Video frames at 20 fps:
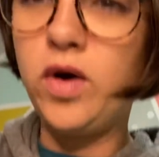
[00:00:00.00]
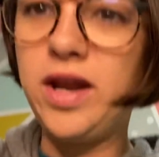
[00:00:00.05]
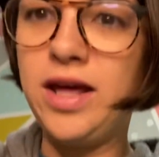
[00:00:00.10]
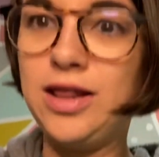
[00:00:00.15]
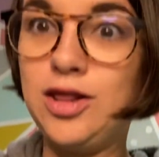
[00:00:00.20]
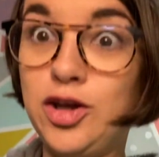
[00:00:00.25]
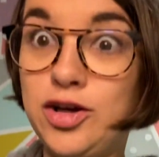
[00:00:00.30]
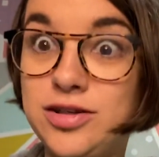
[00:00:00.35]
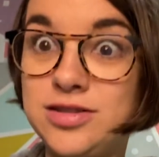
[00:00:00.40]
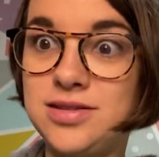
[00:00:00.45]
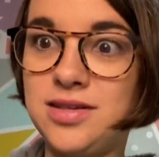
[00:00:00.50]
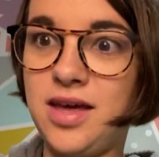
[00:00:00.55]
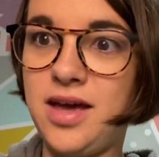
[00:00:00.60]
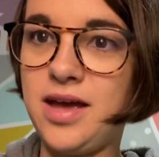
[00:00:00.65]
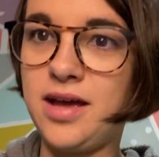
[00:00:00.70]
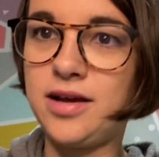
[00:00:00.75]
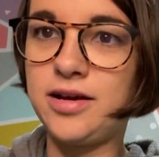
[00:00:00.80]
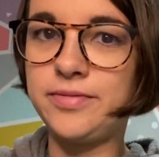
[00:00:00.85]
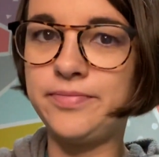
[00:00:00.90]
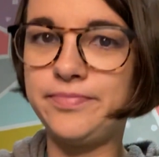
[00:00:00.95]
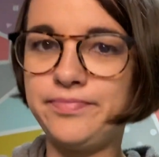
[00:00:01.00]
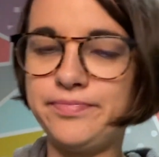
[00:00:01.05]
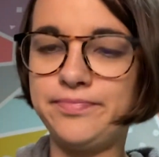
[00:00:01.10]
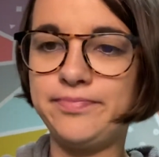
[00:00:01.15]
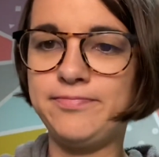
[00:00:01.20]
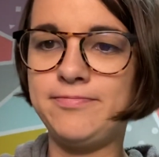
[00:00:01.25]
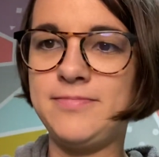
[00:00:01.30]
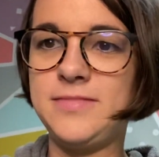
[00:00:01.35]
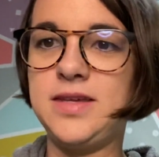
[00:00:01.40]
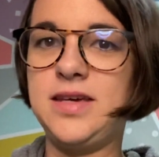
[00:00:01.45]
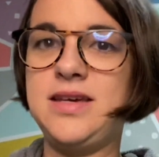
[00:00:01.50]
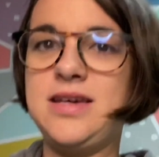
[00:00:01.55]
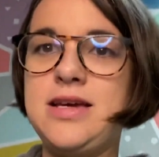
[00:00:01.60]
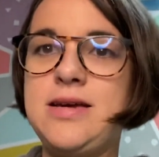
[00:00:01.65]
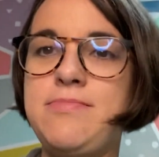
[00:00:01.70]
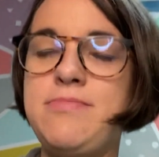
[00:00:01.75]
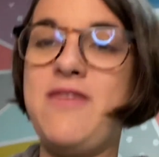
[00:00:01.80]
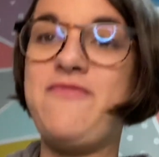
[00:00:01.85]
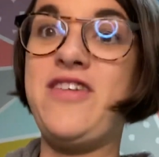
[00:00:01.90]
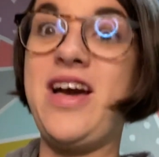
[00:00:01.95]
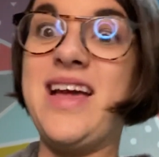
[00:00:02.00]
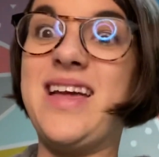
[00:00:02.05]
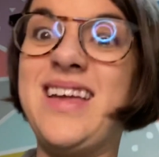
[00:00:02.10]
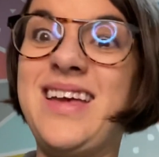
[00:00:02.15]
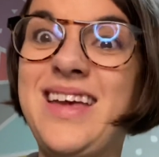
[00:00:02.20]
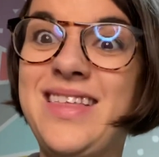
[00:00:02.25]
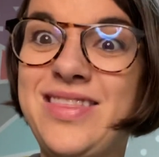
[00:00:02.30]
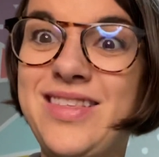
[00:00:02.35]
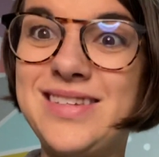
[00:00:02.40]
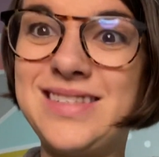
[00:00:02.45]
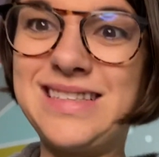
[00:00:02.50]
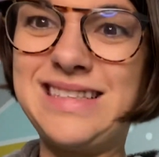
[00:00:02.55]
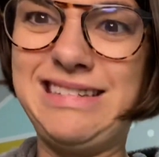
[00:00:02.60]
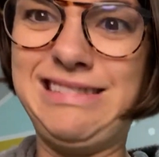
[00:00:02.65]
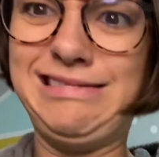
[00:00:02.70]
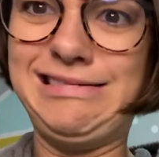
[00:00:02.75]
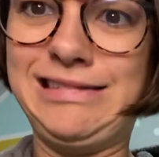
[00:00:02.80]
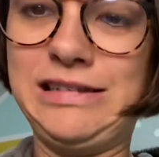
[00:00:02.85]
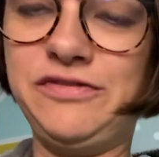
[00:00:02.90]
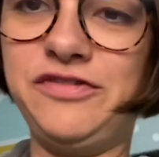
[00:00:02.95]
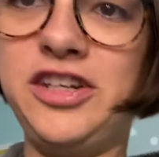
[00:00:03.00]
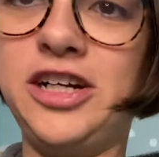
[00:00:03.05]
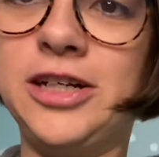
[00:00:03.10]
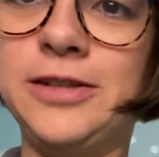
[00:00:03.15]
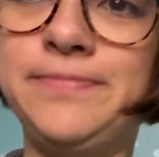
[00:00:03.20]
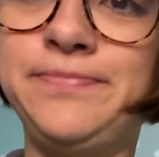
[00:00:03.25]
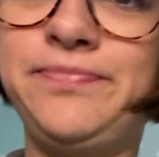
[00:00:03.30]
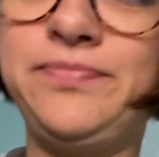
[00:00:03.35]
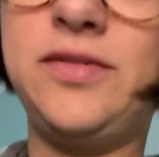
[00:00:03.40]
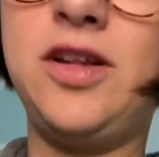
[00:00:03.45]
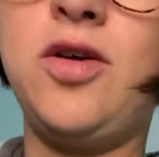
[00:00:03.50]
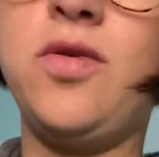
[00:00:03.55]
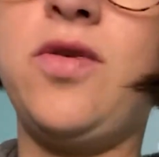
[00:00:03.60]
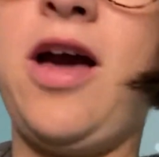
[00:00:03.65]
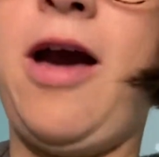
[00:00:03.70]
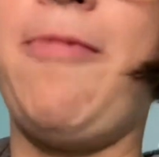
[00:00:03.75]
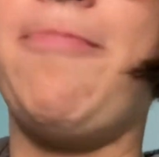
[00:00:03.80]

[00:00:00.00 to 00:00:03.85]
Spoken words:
it looks like. If I can get this thing off here. Okay.